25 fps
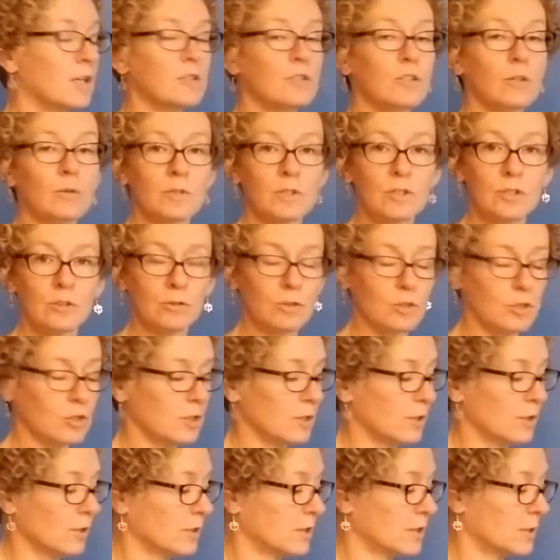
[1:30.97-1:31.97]
So as soon as she
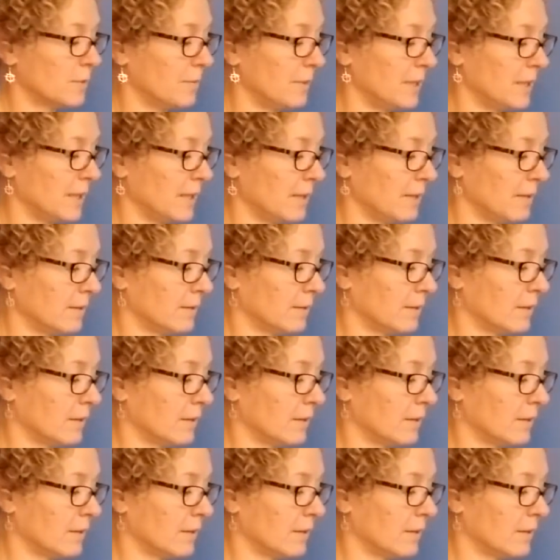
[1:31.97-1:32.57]
looked at me,